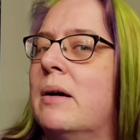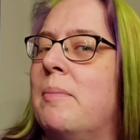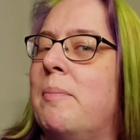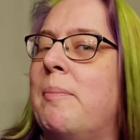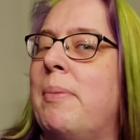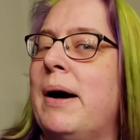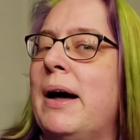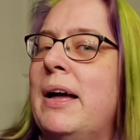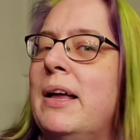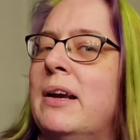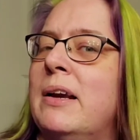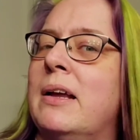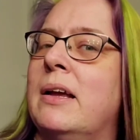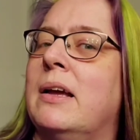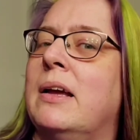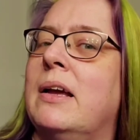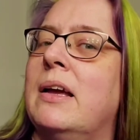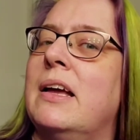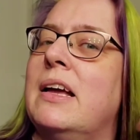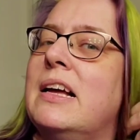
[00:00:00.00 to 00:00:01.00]
but
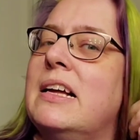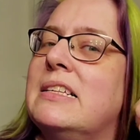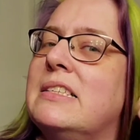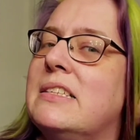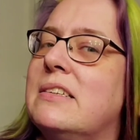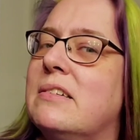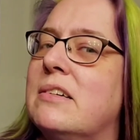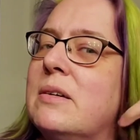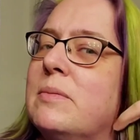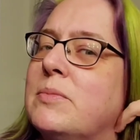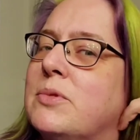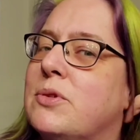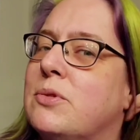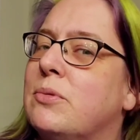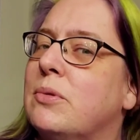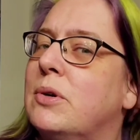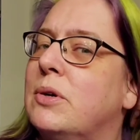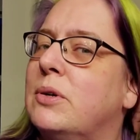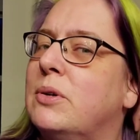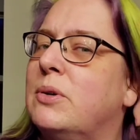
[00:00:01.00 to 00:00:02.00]
it still comes
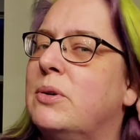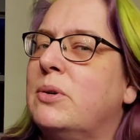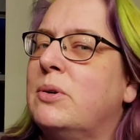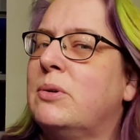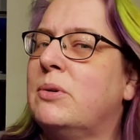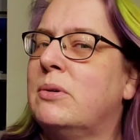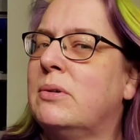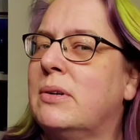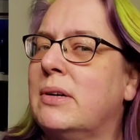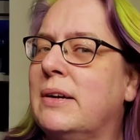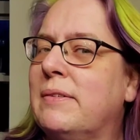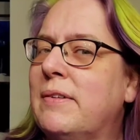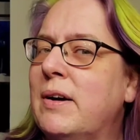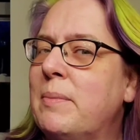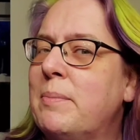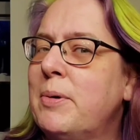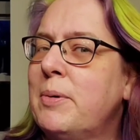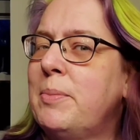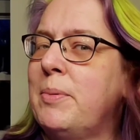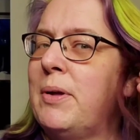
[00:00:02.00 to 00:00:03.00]
through, and I've
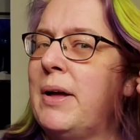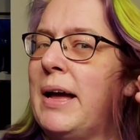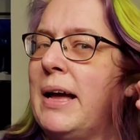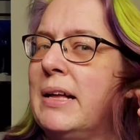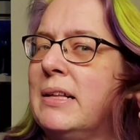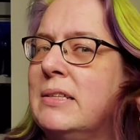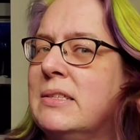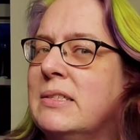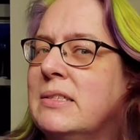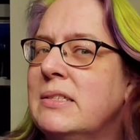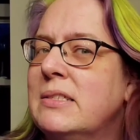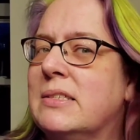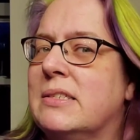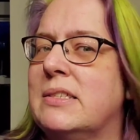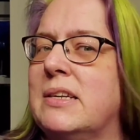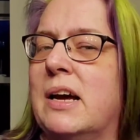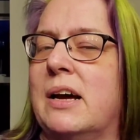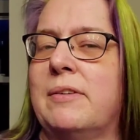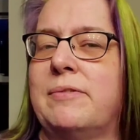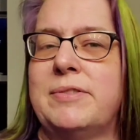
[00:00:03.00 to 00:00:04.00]
got purple ends and
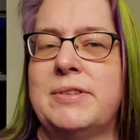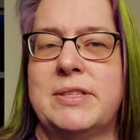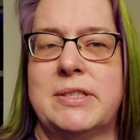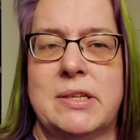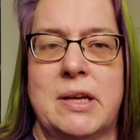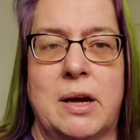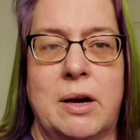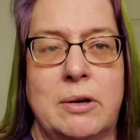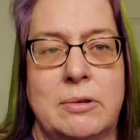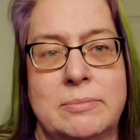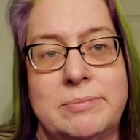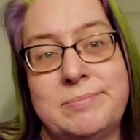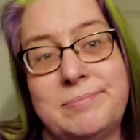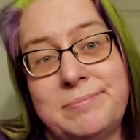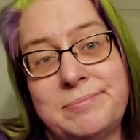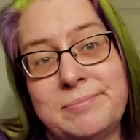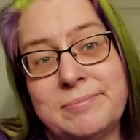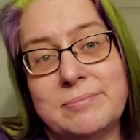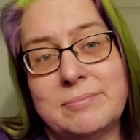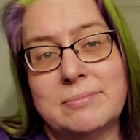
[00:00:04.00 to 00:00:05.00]
stuff, so
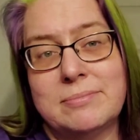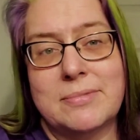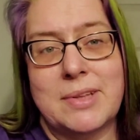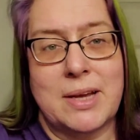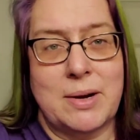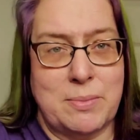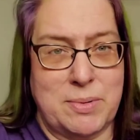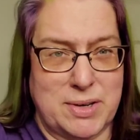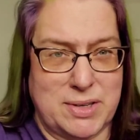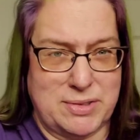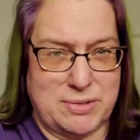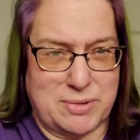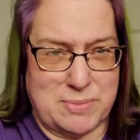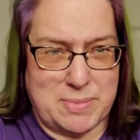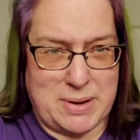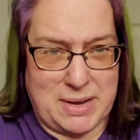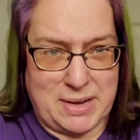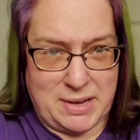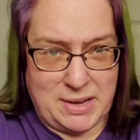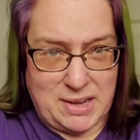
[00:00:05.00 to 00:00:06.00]
it works for
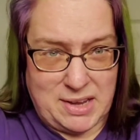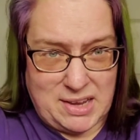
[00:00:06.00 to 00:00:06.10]
me.